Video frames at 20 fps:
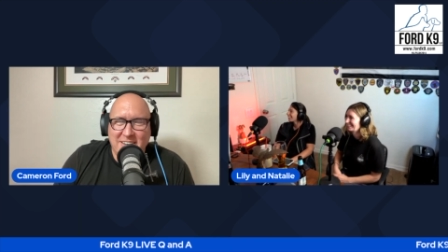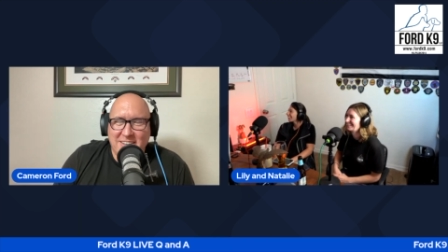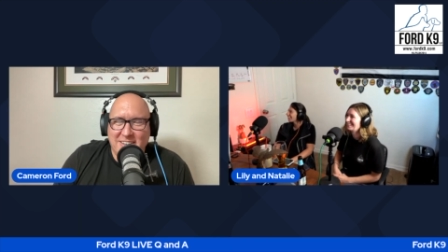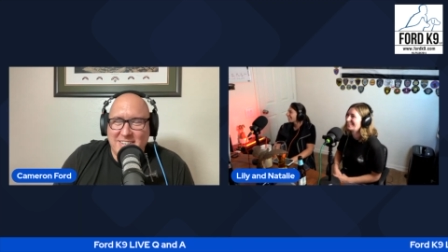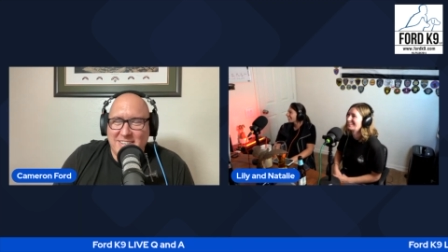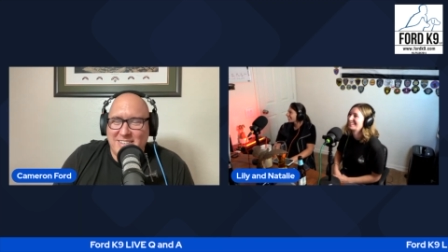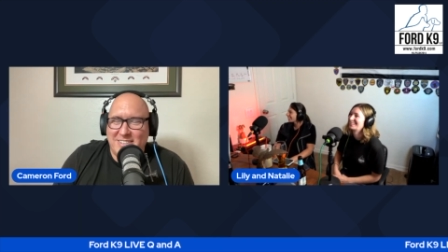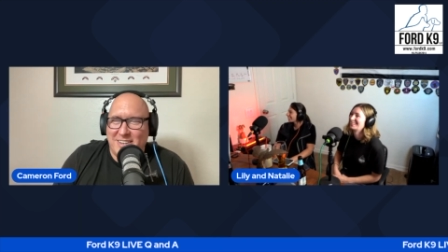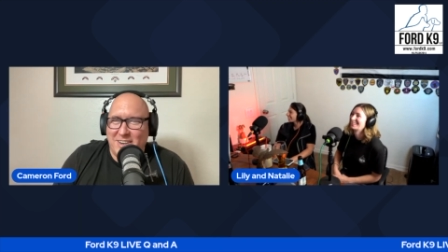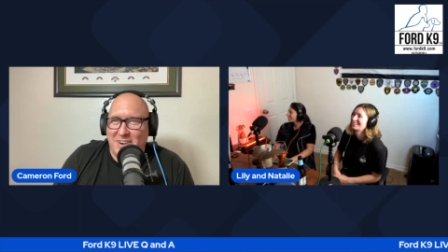
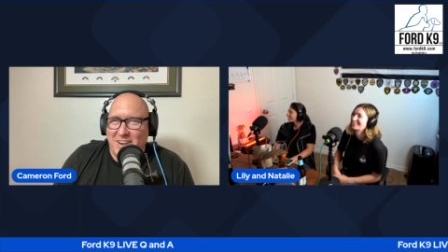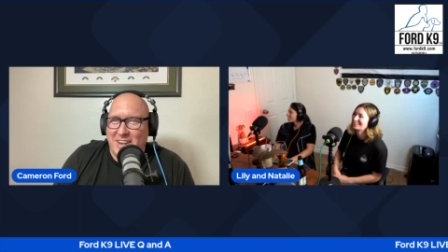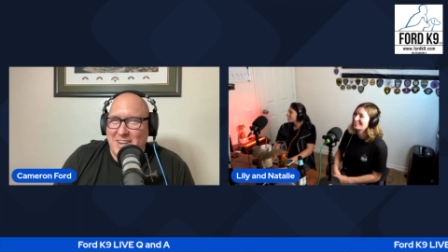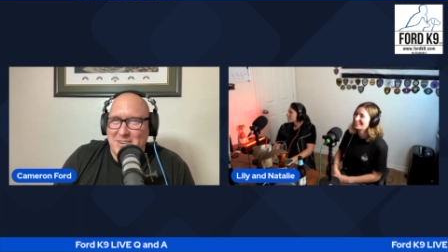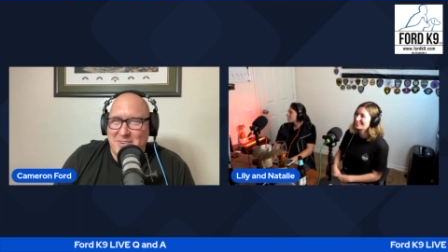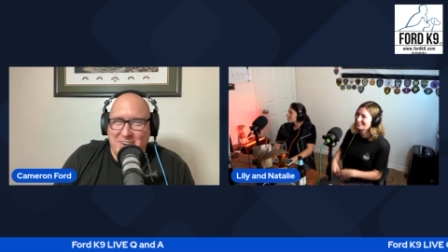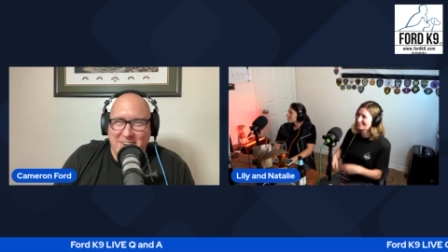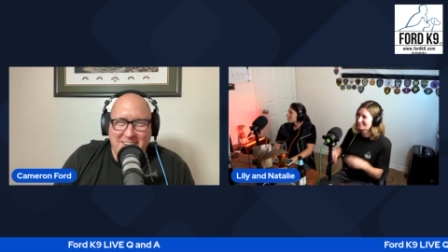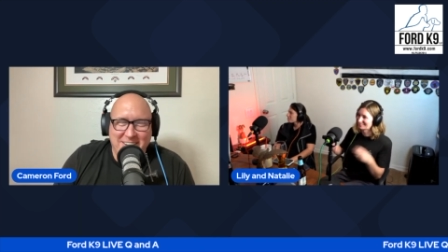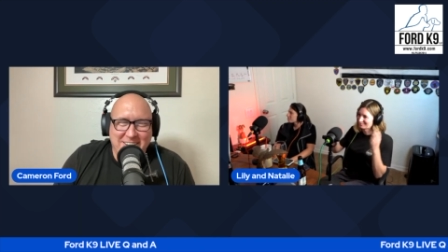So
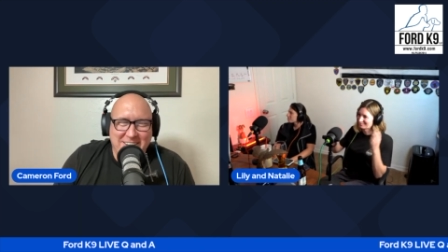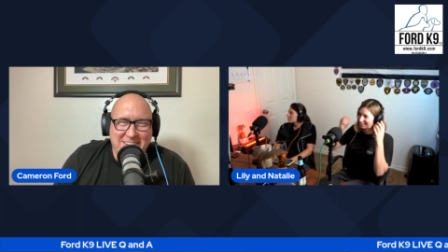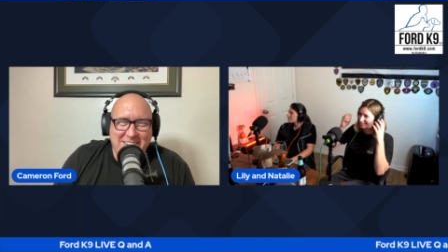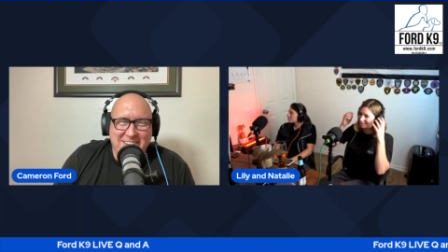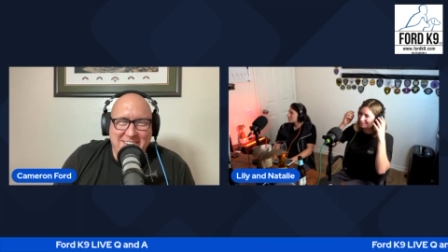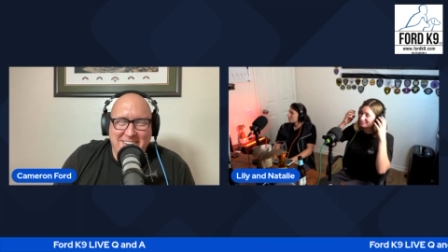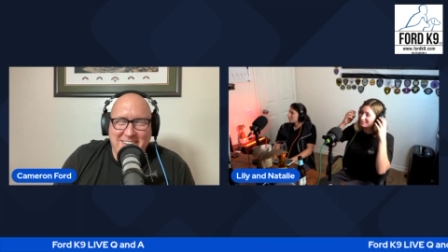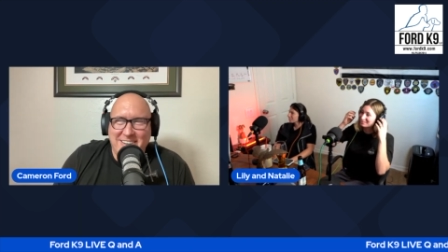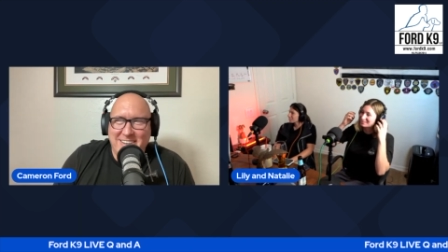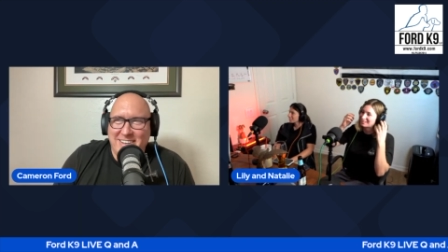anyway,
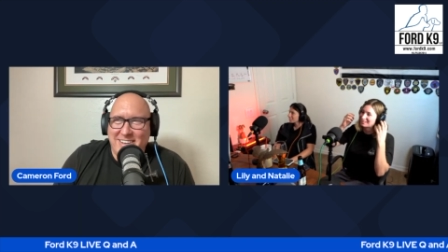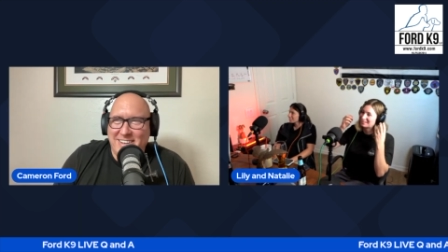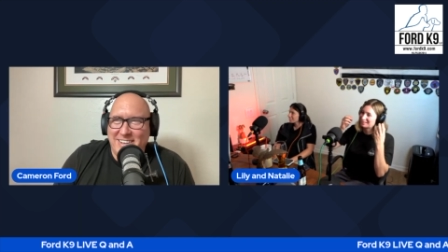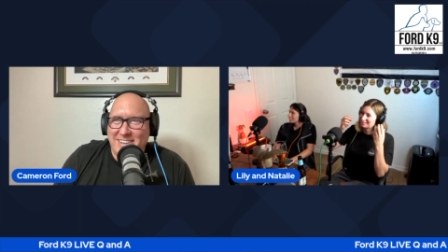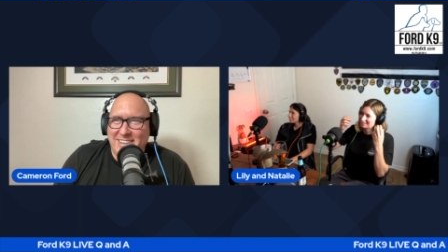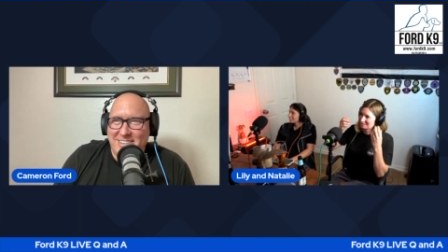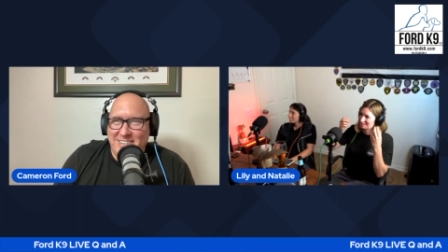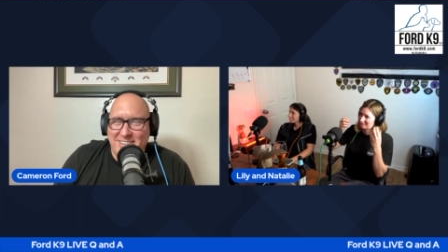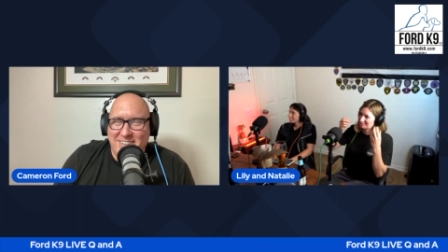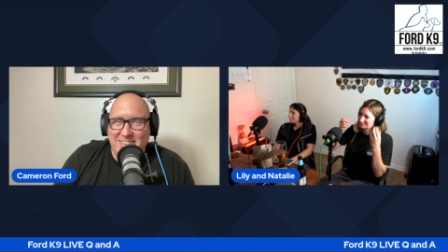
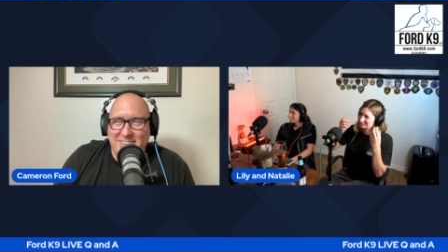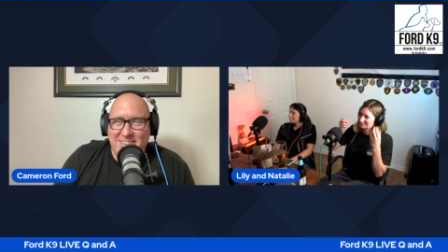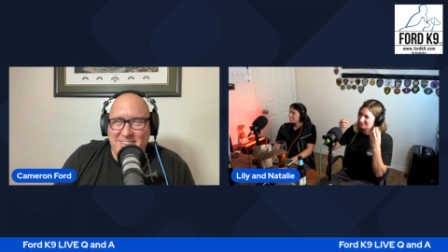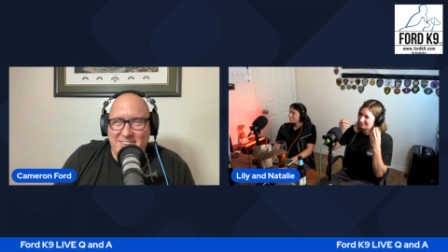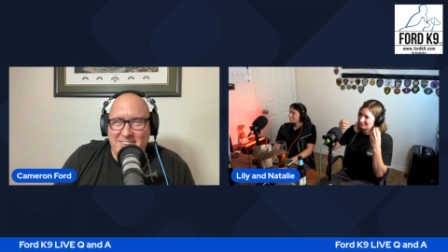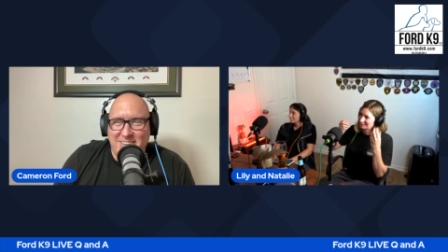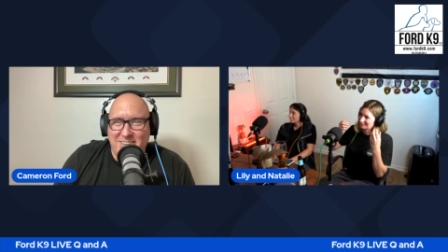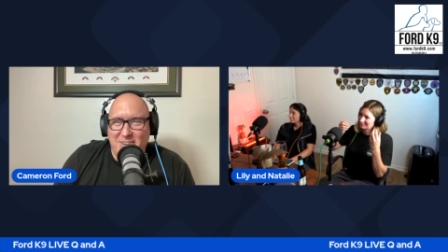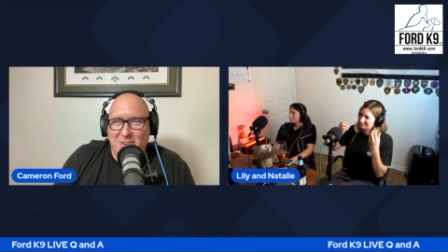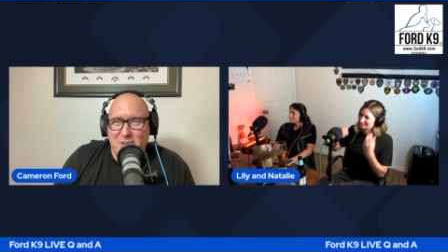
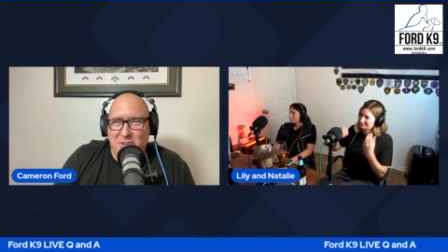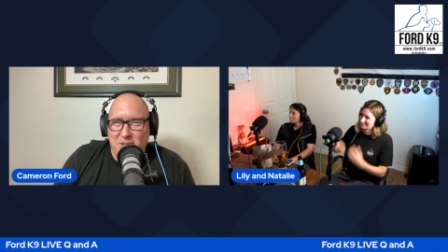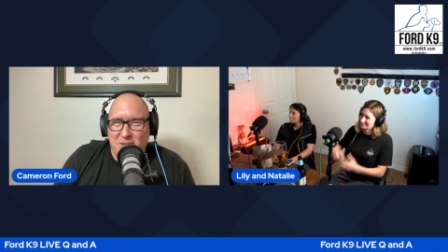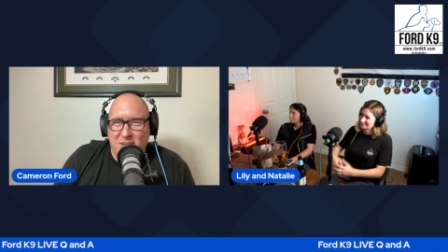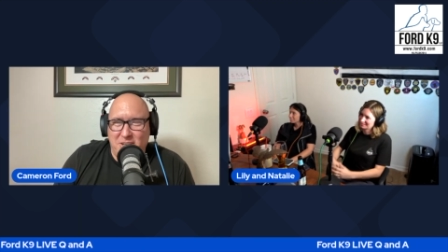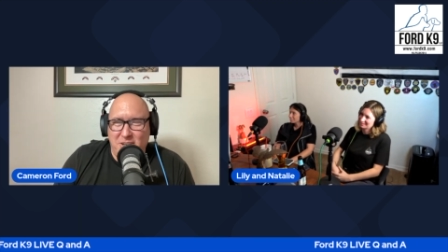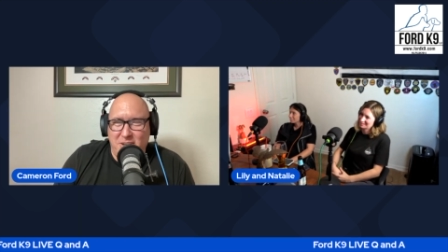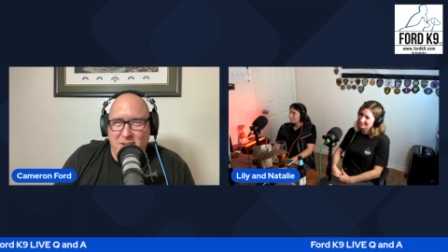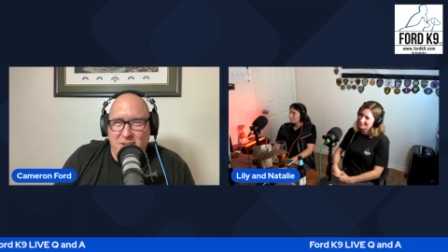you